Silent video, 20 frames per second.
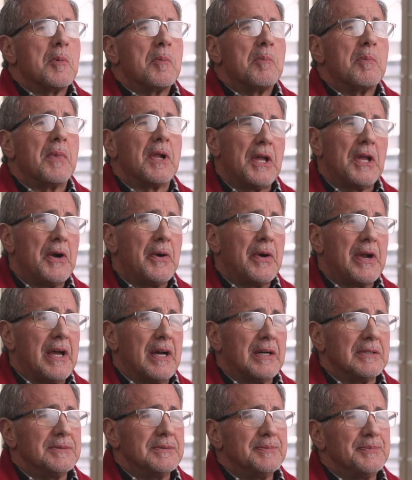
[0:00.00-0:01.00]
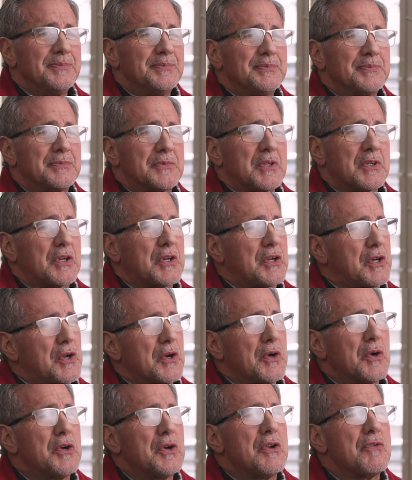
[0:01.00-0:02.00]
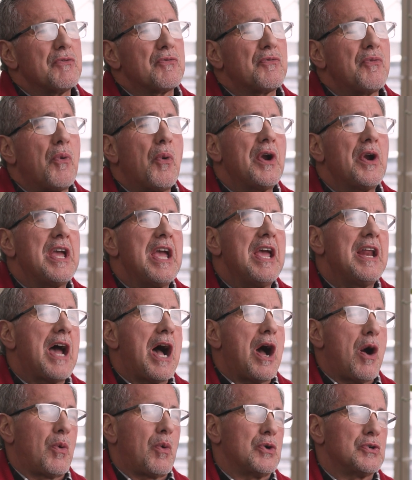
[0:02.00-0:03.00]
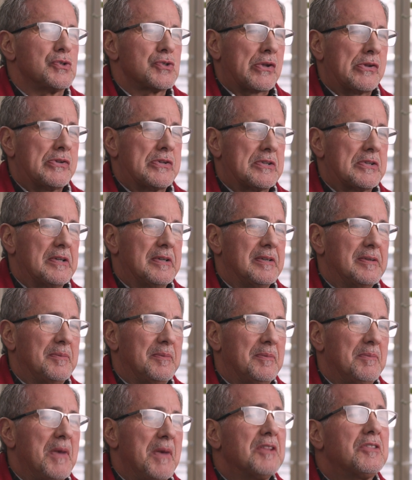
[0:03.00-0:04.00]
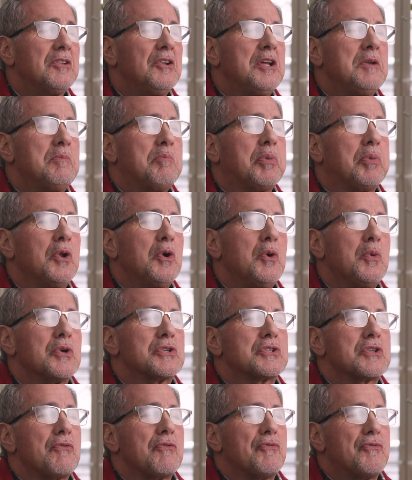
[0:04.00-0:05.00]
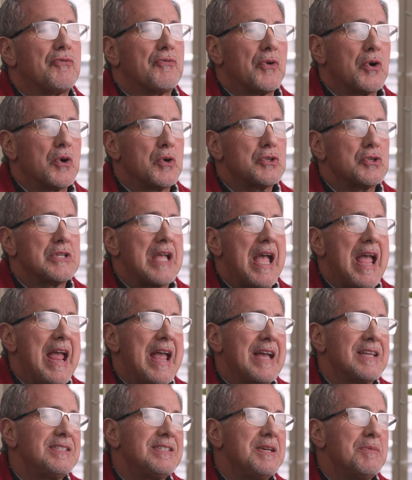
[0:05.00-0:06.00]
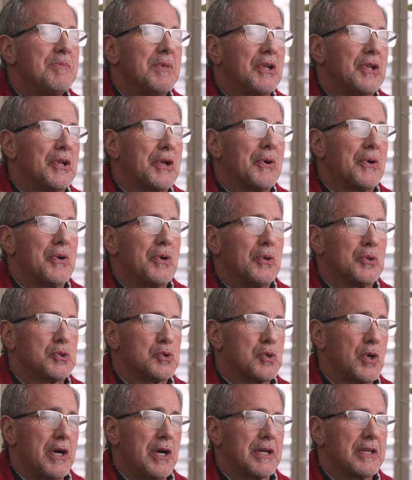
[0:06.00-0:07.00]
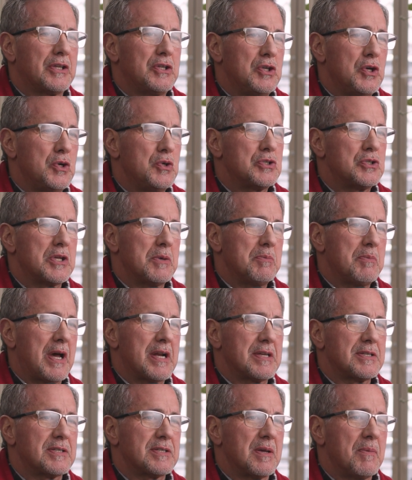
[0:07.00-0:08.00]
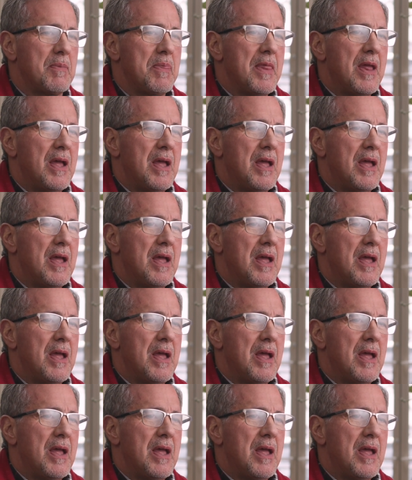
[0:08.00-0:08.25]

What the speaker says: Malaria, cured in 48 hours. Methylene blue was the first anti-malarial drug used in medicine